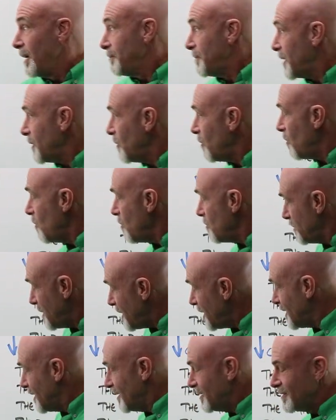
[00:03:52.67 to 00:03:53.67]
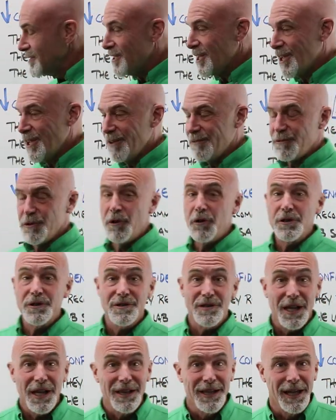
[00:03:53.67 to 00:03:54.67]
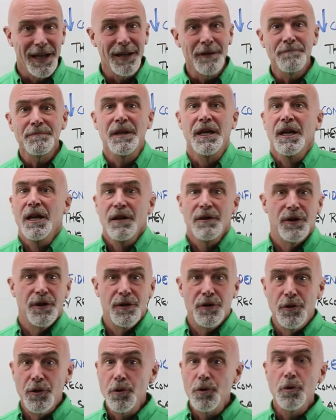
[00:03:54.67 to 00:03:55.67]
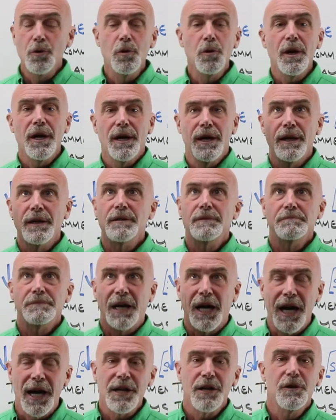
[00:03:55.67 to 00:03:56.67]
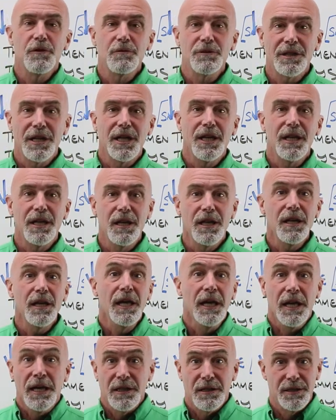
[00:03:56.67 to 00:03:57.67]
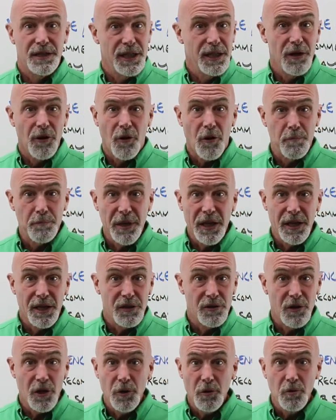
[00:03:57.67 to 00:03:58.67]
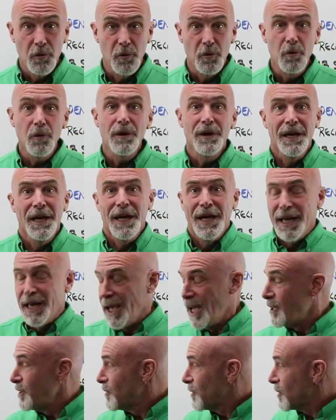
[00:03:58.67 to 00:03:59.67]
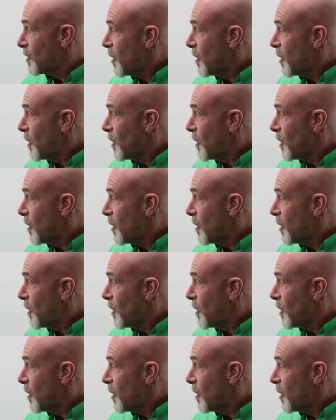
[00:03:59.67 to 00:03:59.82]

By all means, if you're selling the new IoT DRP2 and your